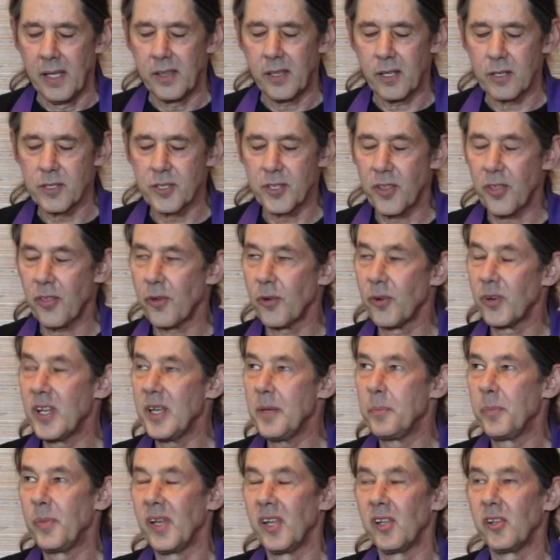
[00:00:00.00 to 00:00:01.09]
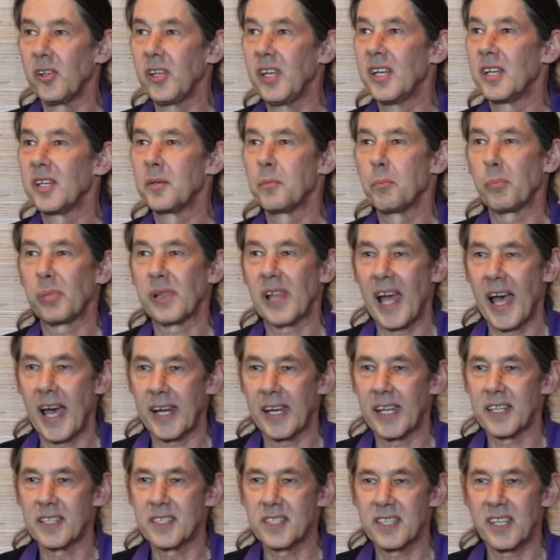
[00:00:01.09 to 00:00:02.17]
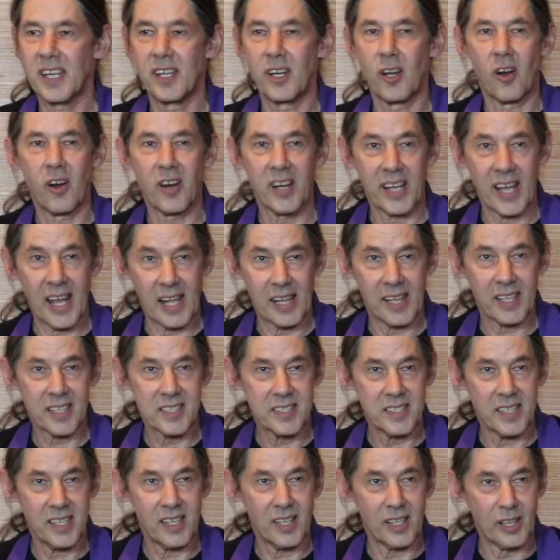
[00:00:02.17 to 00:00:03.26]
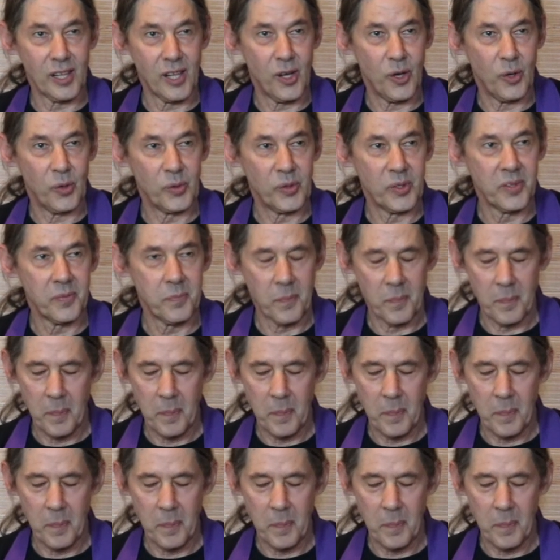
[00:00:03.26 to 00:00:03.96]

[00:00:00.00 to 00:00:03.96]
30 billion planets in our galaxy alone,